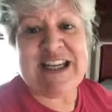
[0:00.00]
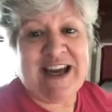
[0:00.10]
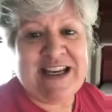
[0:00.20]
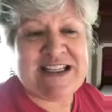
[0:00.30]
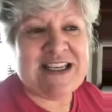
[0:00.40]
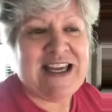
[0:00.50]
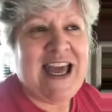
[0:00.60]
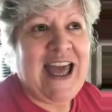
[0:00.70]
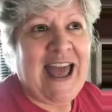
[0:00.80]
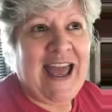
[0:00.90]
tonight
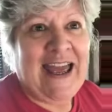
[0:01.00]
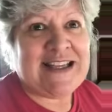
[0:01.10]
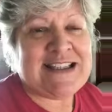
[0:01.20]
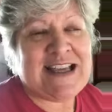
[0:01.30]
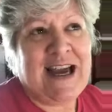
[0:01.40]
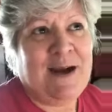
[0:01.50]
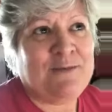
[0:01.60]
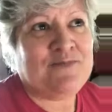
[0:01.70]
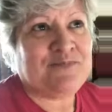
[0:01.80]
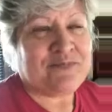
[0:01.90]
at
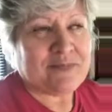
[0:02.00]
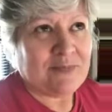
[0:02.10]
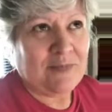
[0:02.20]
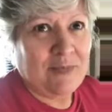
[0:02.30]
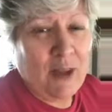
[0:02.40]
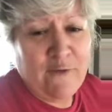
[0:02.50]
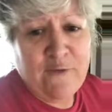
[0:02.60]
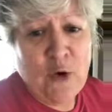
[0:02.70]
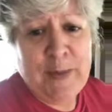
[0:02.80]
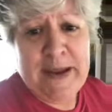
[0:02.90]
4
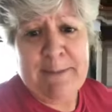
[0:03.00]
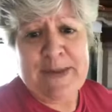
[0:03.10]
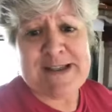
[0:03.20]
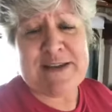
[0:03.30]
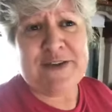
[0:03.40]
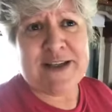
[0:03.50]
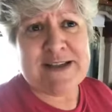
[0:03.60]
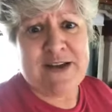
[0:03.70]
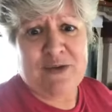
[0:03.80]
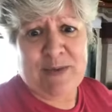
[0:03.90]
p.m. Pacific,
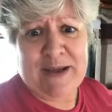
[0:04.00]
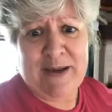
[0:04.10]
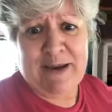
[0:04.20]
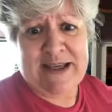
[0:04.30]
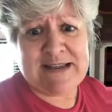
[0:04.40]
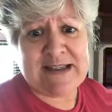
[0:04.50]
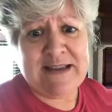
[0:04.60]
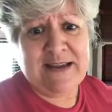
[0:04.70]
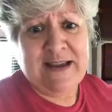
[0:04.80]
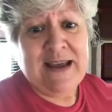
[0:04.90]
7 p.m.
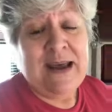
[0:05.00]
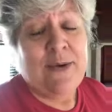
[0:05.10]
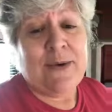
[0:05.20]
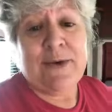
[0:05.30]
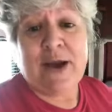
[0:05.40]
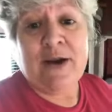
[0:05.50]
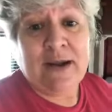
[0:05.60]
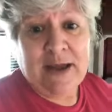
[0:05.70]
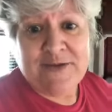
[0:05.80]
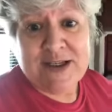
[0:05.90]
Eastern, when we go
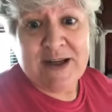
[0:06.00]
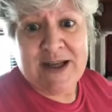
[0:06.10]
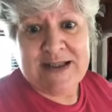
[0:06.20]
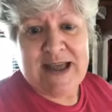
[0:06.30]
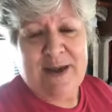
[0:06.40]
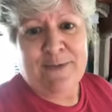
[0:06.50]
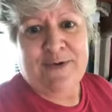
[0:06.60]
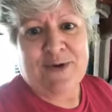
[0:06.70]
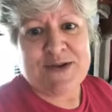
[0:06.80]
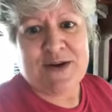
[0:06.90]
live tonight. And
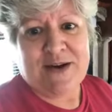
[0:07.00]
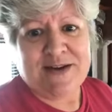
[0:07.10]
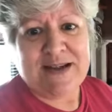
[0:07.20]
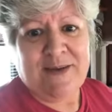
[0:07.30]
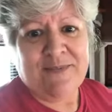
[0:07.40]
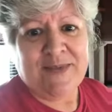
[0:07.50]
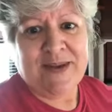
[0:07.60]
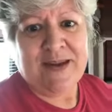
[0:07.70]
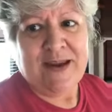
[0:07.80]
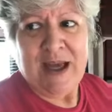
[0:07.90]
we've also got a
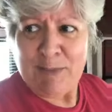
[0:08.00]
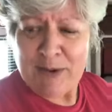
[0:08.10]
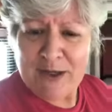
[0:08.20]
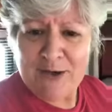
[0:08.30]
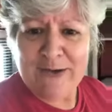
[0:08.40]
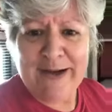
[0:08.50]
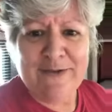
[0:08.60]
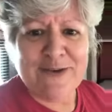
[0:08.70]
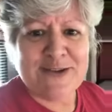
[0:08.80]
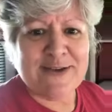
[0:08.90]
pretty cool
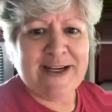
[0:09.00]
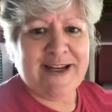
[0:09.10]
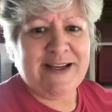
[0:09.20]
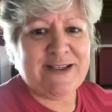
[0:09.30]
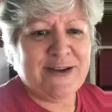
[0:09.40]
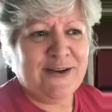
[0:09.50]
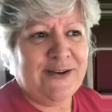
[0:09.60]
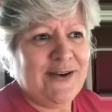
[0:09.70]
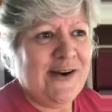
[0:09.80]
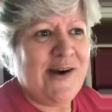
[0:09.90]
anniversary today
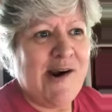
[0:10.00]
too.